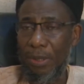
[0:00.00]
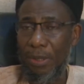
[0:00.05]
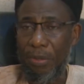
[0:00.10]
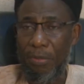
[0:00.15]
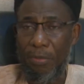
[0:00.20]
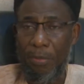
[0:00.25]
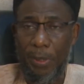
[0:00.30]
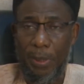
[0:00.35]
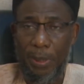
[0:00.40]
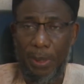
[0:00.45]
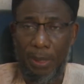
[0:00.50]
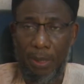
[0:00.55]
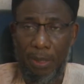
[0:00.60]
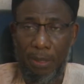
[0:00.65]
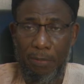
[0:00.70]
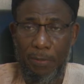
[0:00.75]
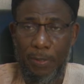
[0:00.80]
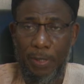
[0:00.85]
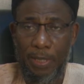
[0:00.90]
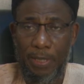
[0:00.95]
If you're the
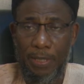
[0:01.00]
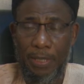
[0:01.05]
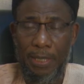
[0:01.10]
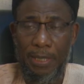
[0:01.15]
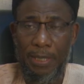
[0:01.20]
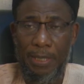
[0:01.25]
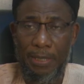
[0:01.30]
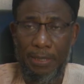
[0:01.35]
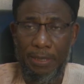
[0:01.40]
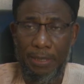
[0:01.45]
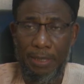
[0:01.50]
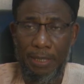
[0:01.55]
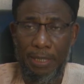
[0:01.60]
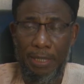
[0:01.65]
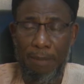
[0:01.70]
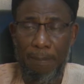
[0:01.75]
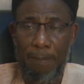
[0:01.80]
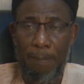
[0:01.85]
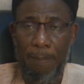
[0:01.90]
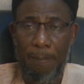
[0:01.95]
governor in
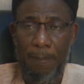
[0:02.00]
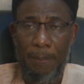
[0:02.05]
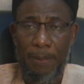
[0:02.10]
Islam,